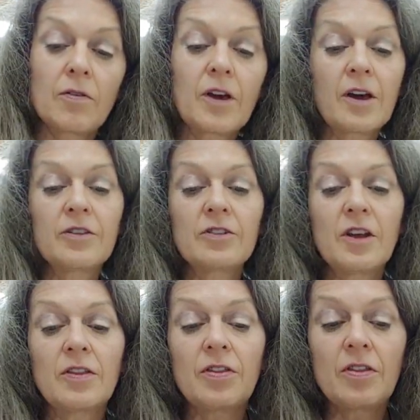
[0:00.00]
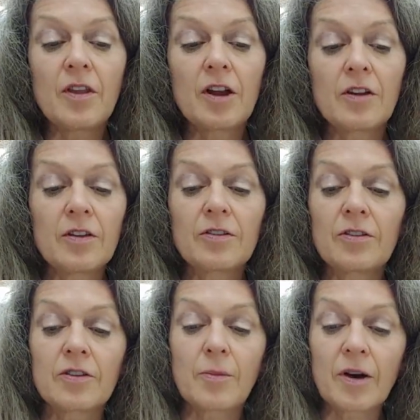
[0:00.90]
like I said, none of this
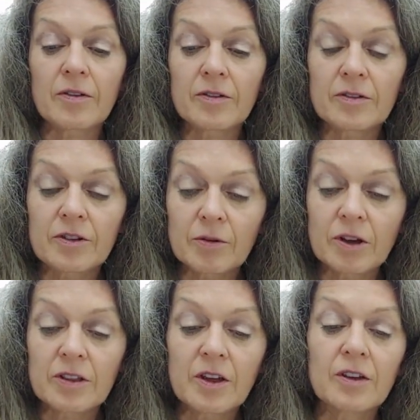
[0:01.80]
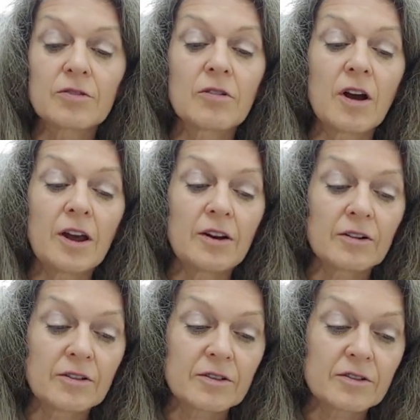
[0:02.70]
is about doing things right, or